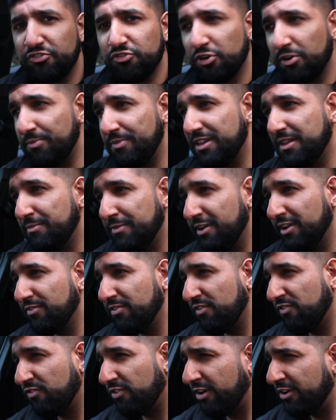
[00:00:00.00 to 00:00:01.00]
you joined me in the middle
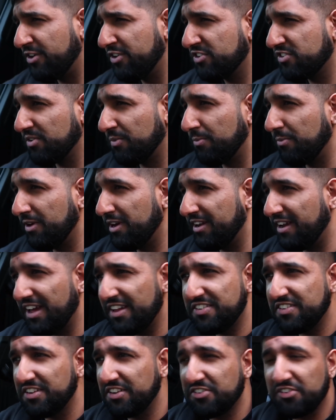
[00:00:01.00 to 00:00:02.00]
of a forest somewhere in
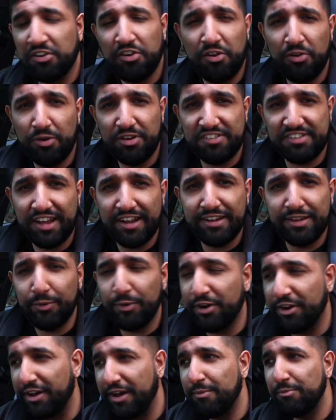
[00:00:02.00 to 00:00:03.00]
Essex. I don't know exactly
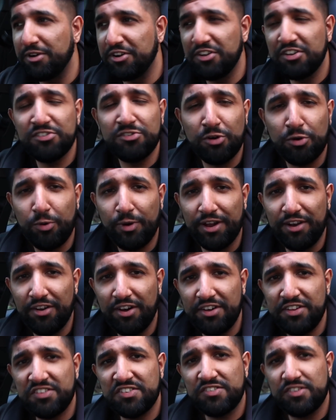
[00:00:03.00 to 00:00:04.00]
where I am, but it does look quite
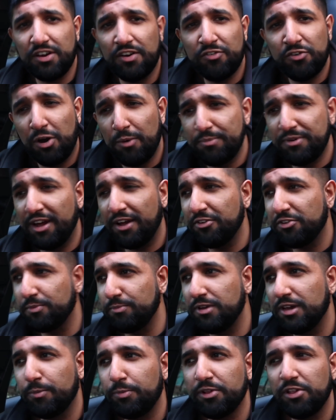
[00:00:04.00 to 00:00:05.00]
nice. I've come down to
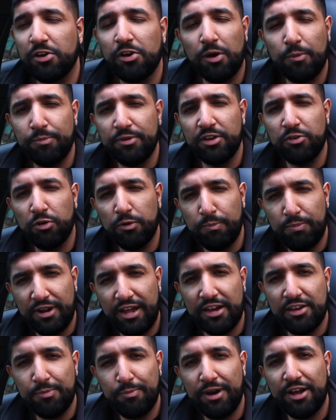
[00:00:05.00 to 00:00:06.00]
meet up with a company called
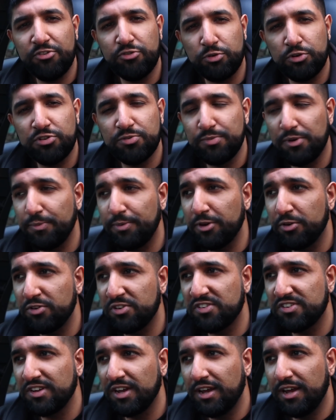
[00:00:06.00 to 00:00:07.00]
Black Badge
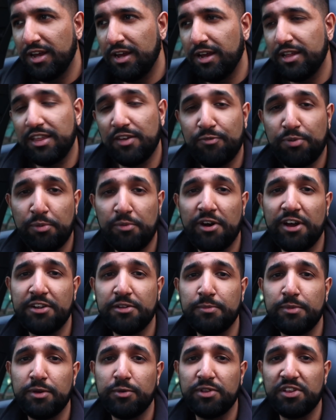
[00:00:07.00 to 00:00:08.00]
Automobiles. They've
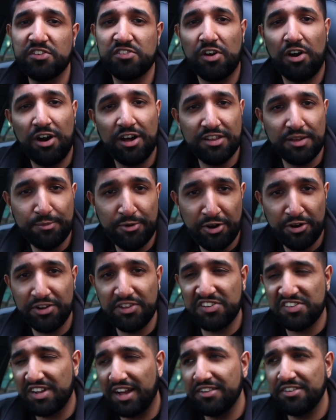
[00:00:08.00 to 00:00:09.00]
provided me with this car that I'm
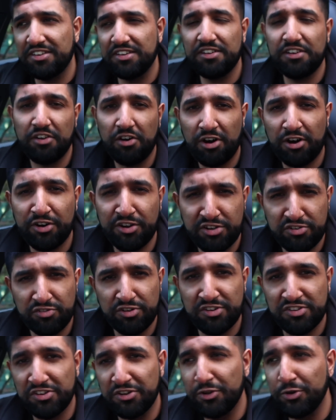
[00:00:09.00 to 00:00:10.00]
currently sat in, an
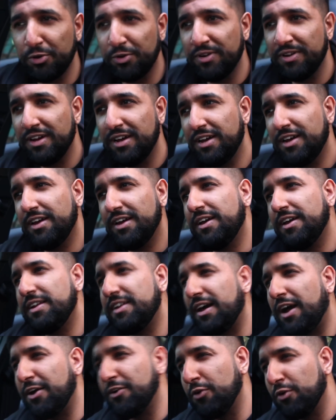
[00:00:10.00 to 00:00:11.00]
RS3 Saloon.
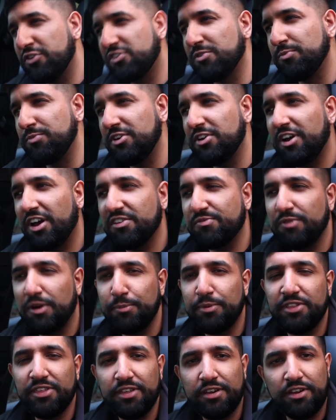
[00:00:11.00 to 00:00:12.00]
Now I know some of you guys
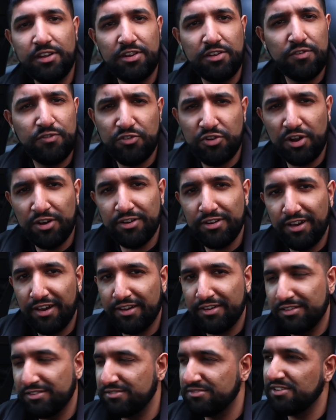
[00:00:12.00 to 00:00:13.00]
might be thinking you've done
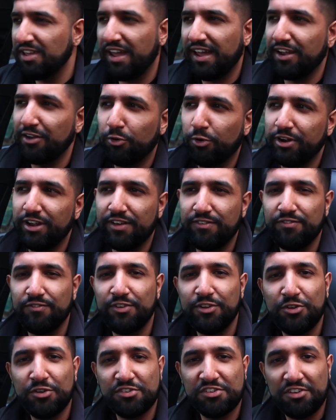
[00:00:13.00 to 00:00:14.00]
like 10 or 11
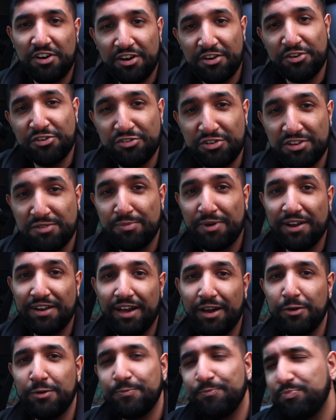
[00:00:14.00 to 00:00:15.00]
videos on RS3s by
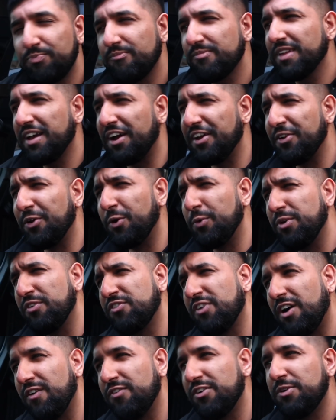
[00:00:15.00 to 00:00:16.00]
now. I know
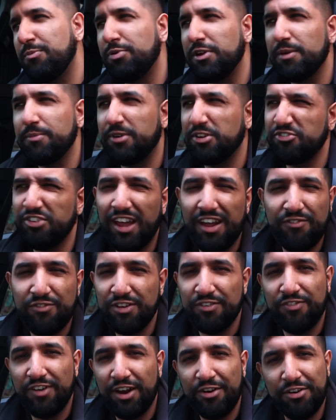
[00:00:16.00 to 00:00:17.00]
we've covered pretty much
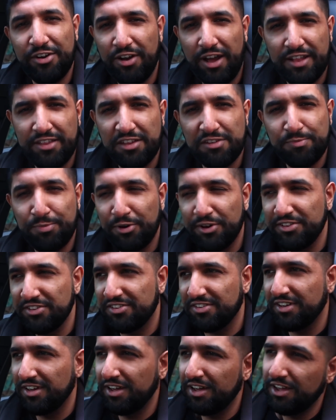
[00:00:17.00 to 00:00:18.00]
every variant at this
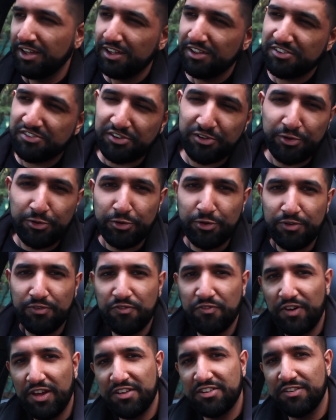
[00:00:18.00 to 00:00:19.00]
point.
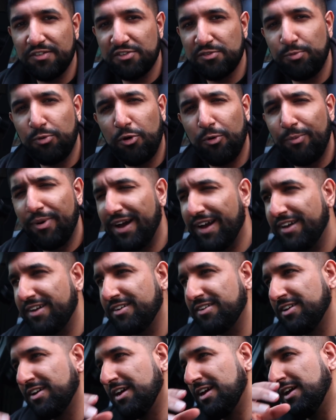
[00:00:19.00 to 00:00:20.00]
Saloon, facelift,
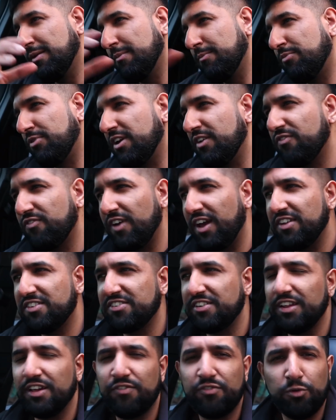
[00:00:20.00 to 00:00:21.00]
sportback,
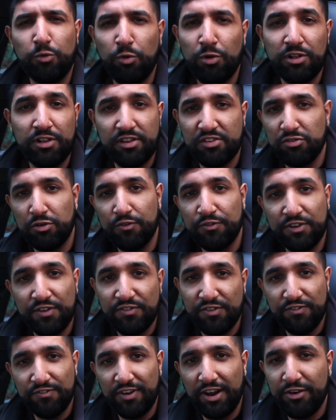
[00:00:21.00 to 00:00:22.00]
pre-facelift, all the sort of
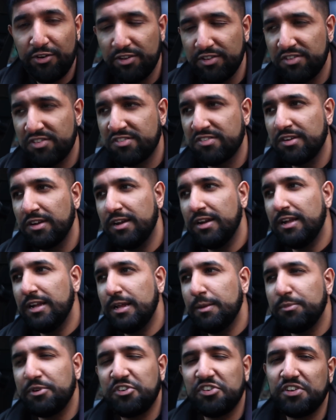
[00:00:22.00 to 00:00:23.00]
different variants.
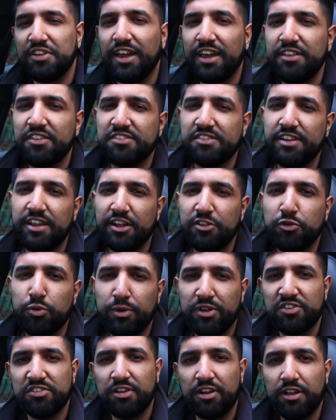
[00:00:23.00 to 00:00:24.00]
But today there's a little
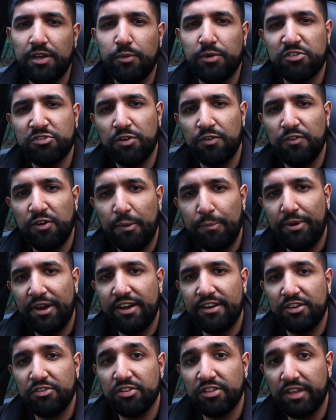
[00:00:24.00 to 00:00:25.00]
twist on it. We're sort of
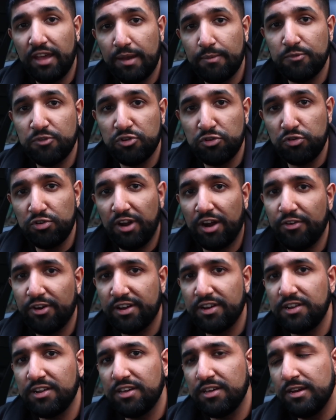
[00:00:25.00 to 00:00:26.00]
comparing it to the M2
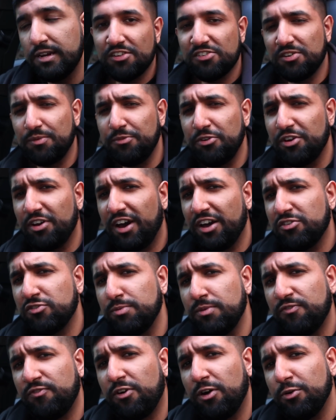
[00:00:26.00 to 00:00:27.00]
directly. Some of you guys
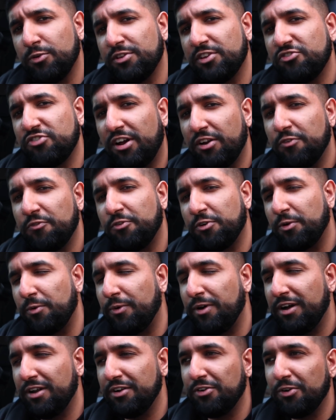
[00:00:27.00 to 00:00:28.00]
who've been following the channel for a
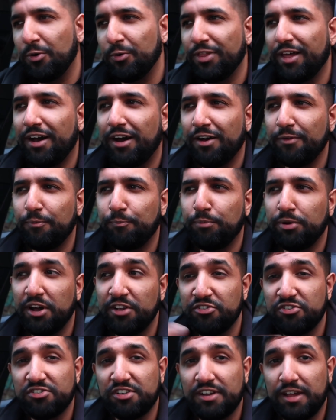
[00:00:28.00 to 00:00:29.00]
while know that I
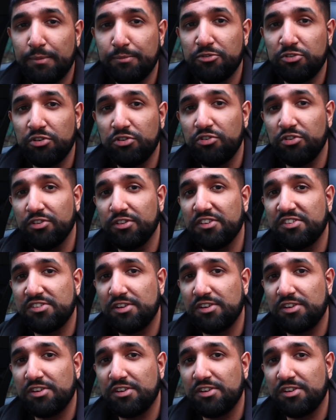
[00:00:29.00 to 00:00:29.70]
purchased an M2 during the